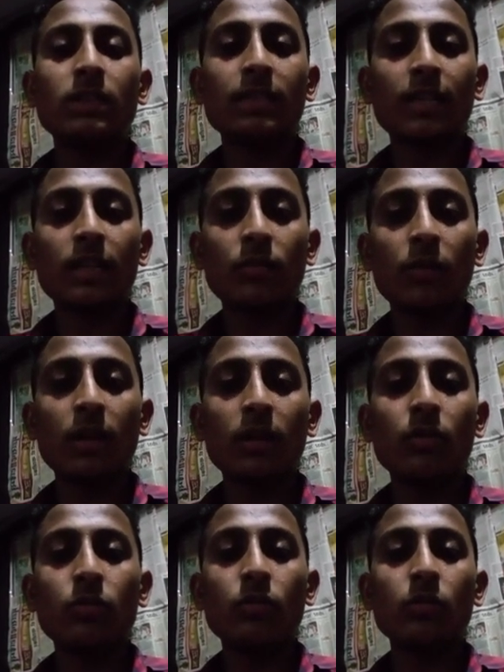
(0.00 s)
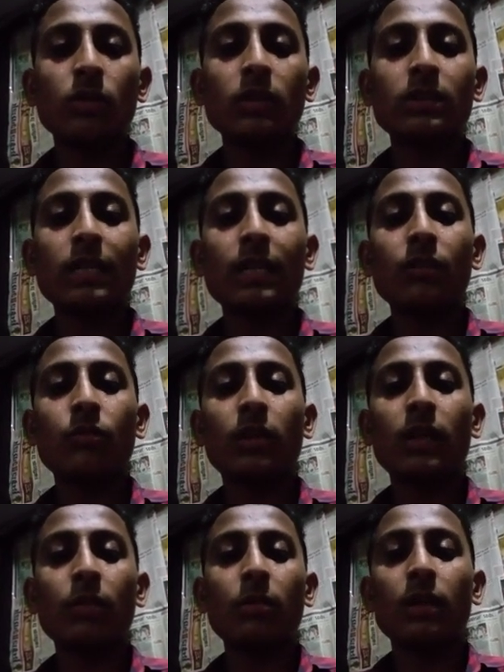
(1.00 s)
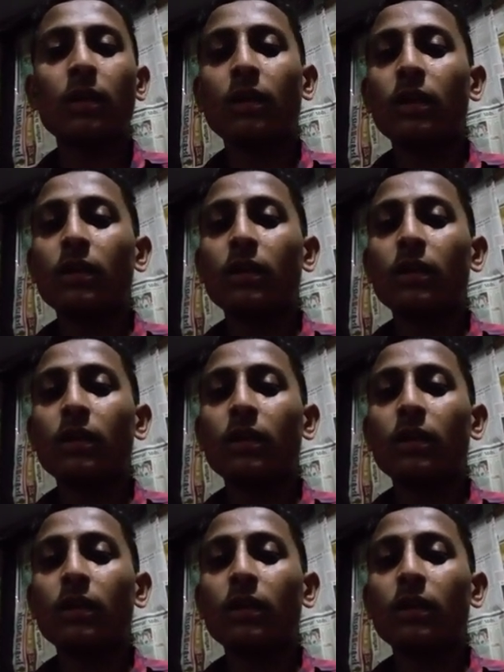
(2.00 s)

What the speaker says: second value to the static variable,